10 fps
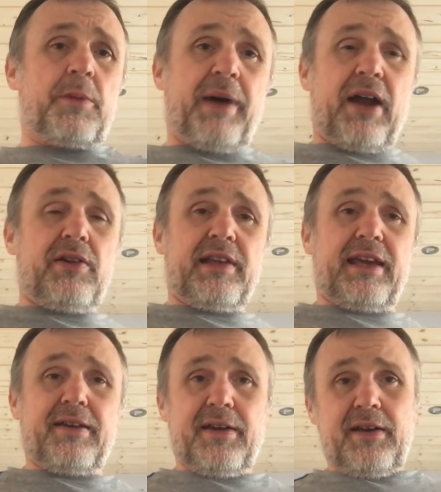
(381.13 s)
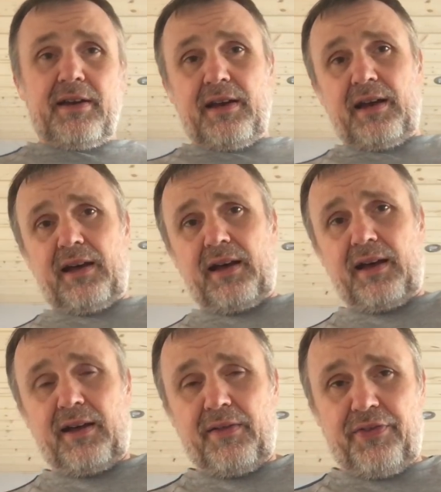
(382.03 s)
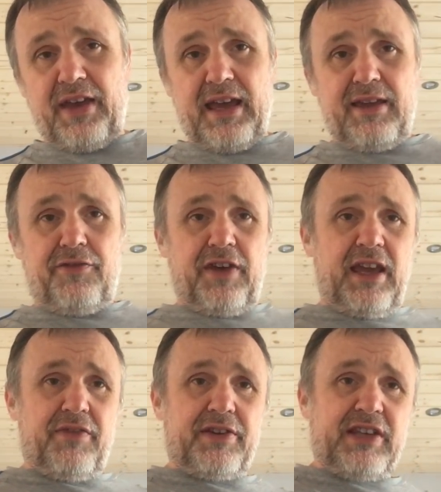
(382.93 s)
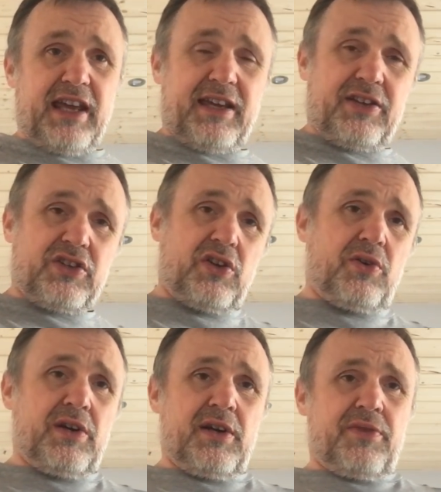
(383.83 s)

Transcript: And apparently uh, they've even taken to,